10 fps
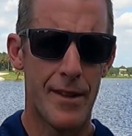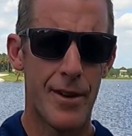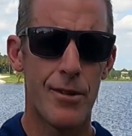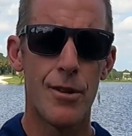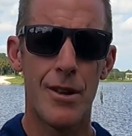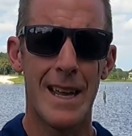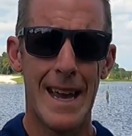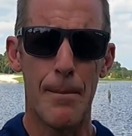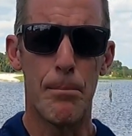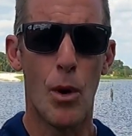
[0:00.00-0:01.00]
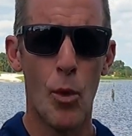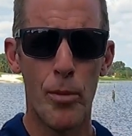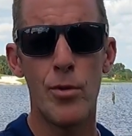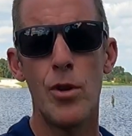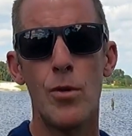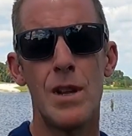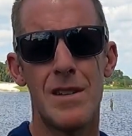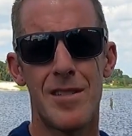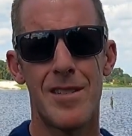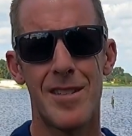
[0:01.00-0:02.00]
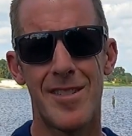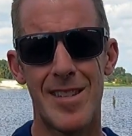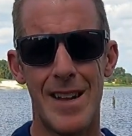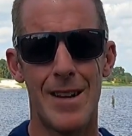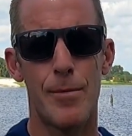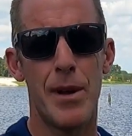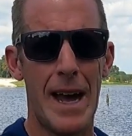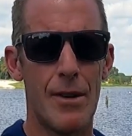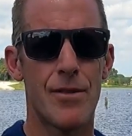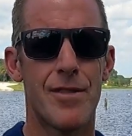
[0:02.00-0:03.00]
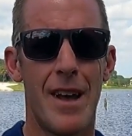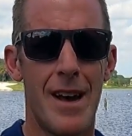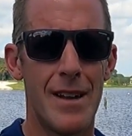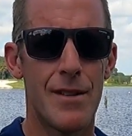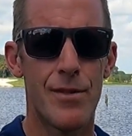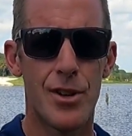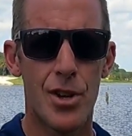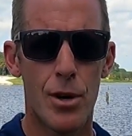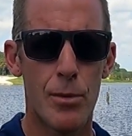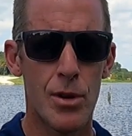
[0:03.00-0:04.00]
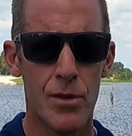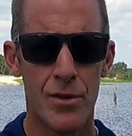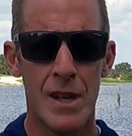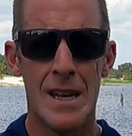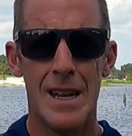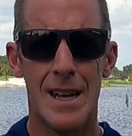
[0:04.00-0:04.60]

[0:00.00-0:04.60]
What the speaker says: they're looking at mobile units to set up outside of the terminals